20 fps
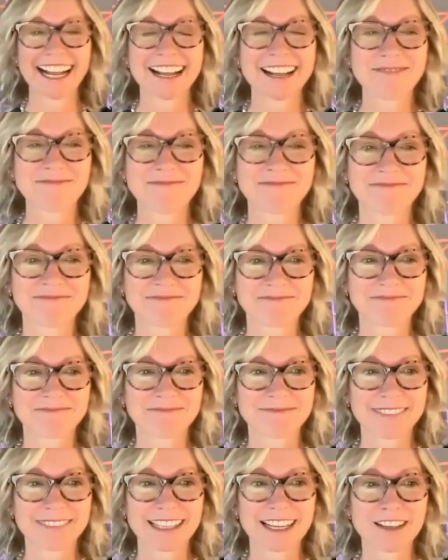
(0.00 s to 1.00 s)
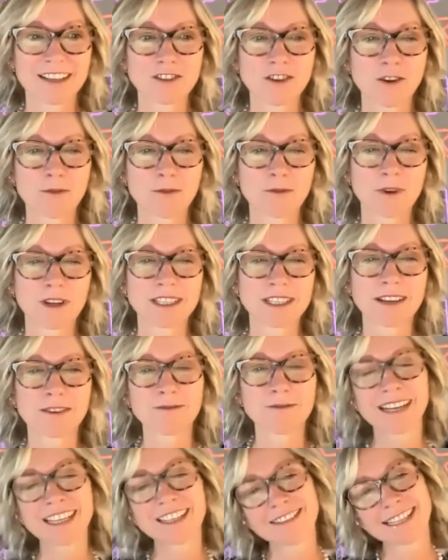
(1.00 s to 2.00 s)
Um, so, so
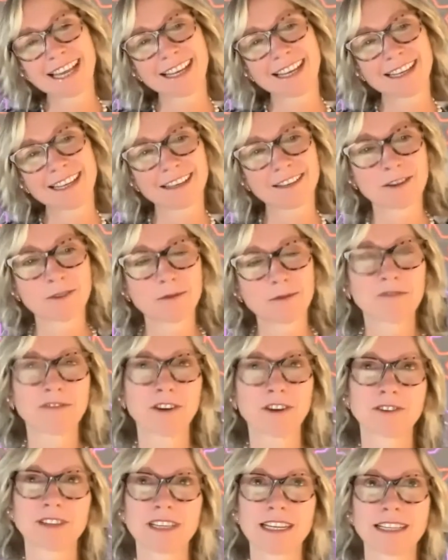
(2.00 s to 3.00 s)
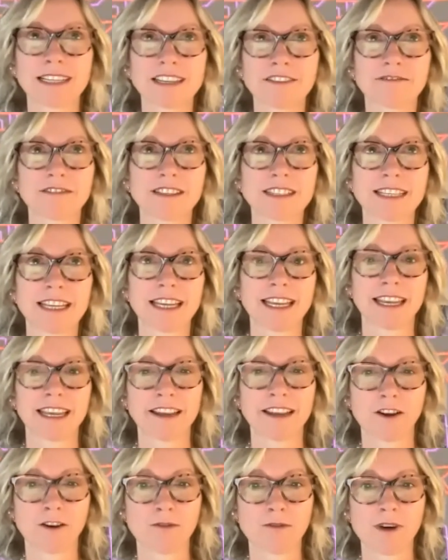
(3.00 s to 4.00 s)
when you say could we vote in a different
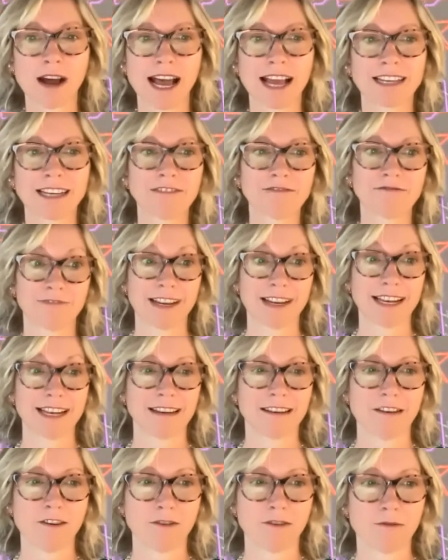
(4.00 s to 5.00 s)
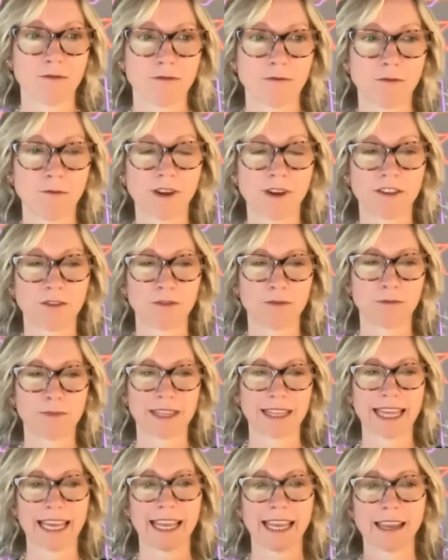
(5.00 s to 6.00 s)
CEO, I don't really know whether you'd
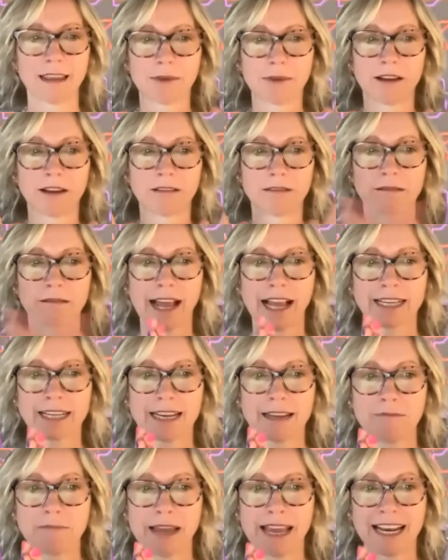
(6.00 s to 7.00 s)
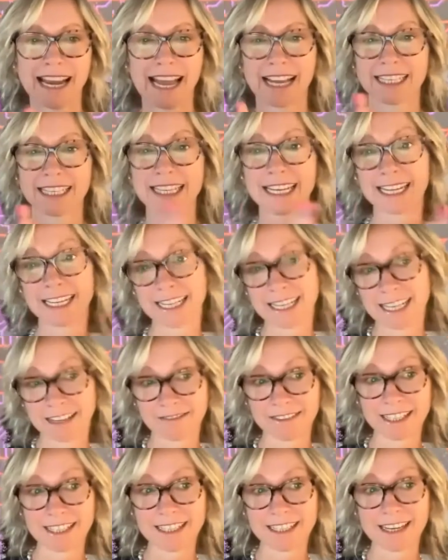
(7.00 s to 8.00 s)
be thinking about actually Ben actually
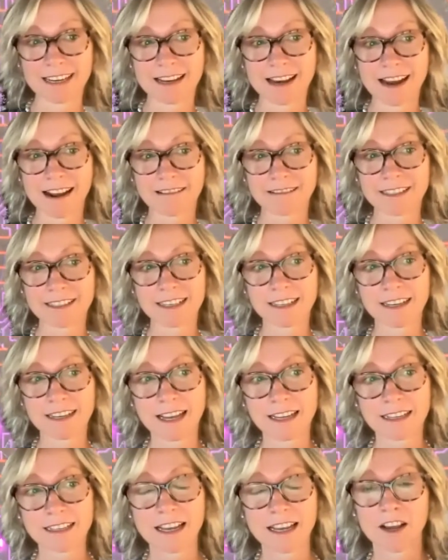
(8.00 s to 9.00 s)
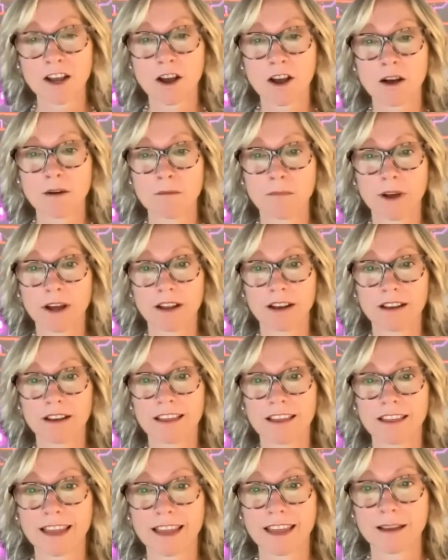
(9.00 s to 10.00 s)
leaving Singularity Net. But
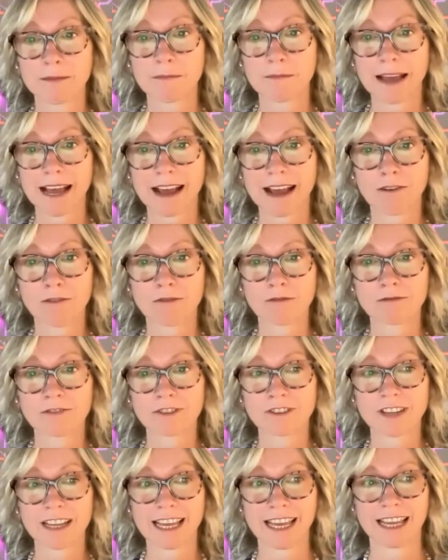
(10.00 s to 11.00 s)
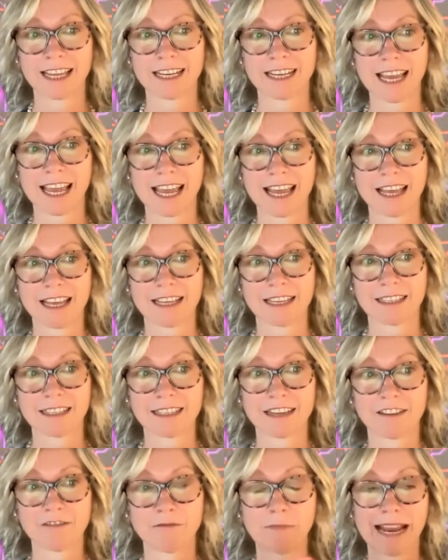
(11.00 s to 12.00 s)
thing about it
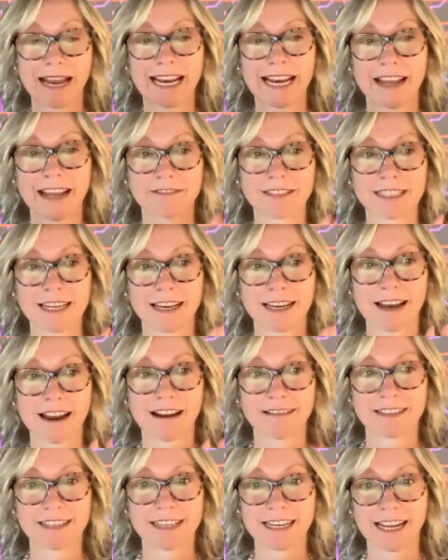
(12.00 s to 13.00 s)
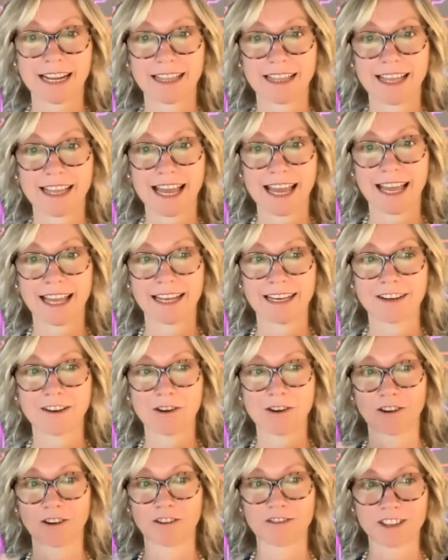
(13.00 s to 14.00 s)
is, if Ben left Singularity Net, then
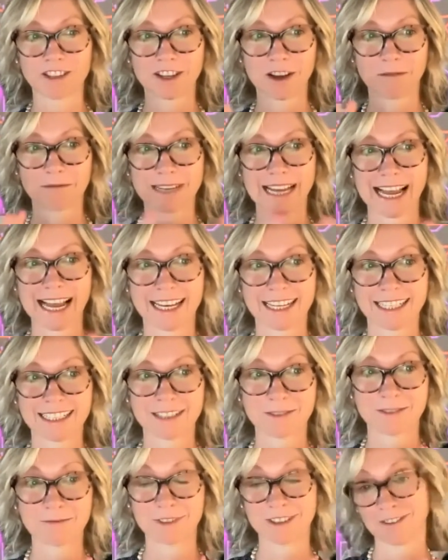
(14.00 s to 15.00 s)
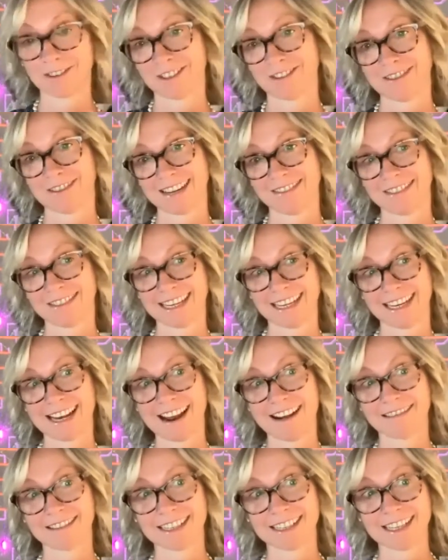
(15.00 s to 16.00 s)
all of the top talent would also leave
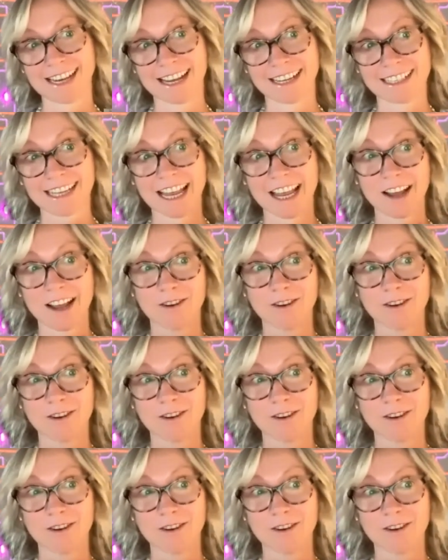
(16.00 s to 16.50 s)
Singularity Net.